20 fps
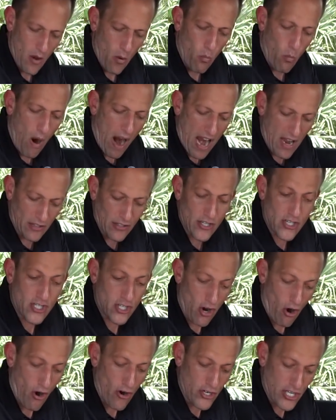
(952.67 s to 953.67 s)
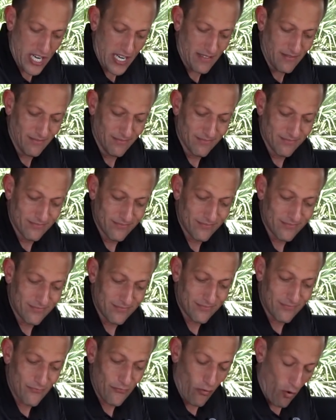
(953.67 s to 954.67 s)
Wireless charging
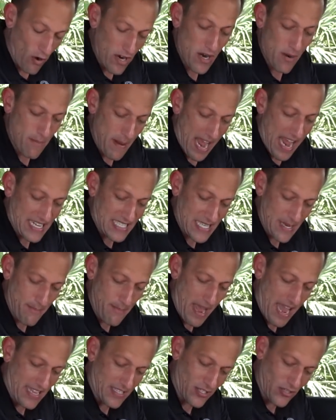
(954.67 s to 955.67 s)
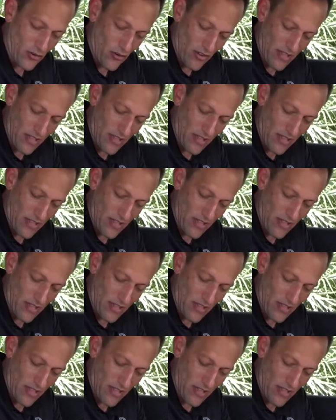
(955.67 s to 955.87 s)
for your backseat passenger.